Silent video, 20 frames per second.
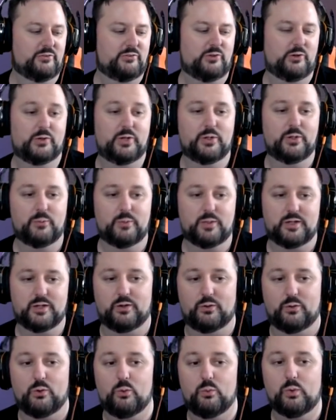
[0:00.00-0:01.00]
So here we
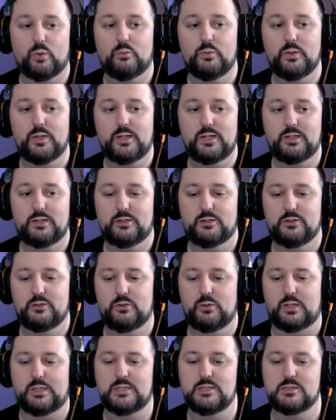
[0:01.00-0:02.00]
go. What we need to do
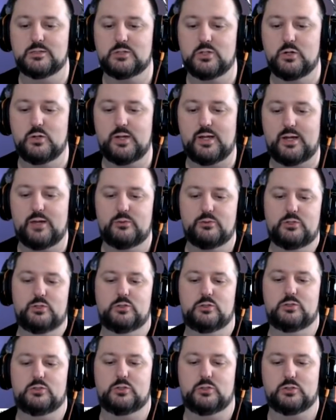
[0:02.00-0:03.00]
is go down to
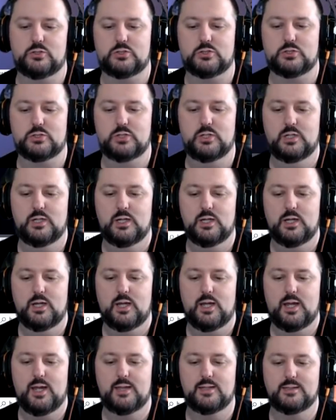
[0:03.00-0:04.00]
your search
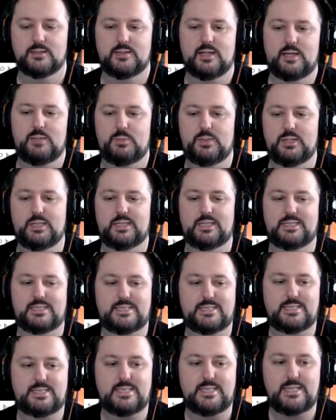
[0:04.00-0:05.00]
and type in
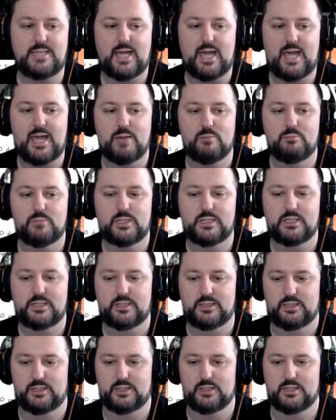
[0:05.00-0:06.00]

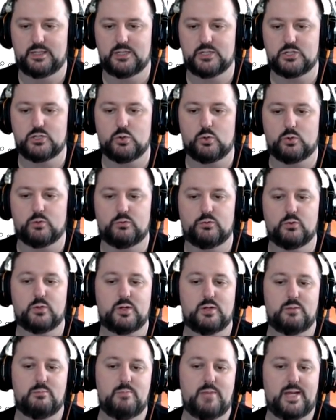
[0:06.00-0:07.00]
CMD. It's short for
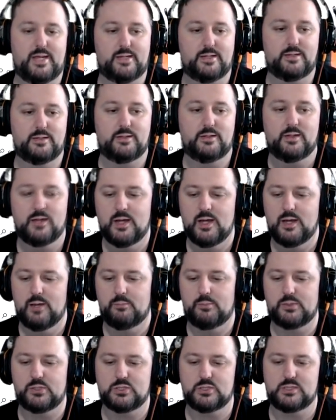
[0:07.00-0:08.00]
command
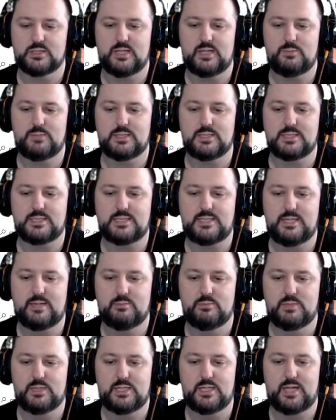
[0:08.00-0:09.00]
but just type in
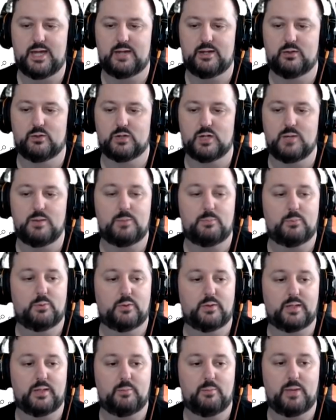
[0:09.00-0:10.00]
CMD and it'll come up with
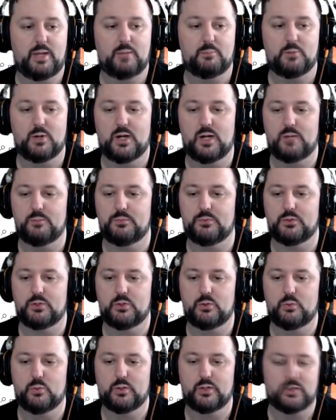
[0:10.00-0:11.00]
a command prompt.
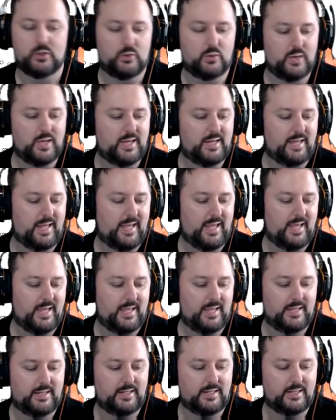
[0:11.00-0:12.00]
You want to go ahead
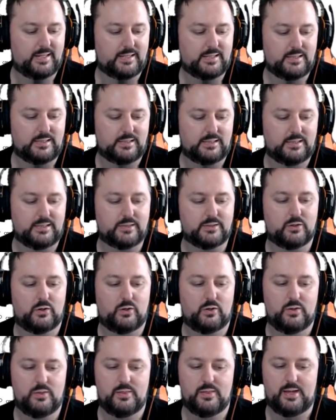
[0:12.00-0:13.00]
and click
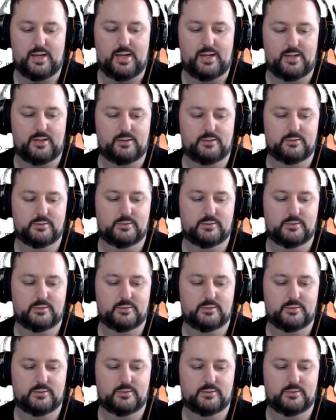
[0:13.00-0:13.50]
on that.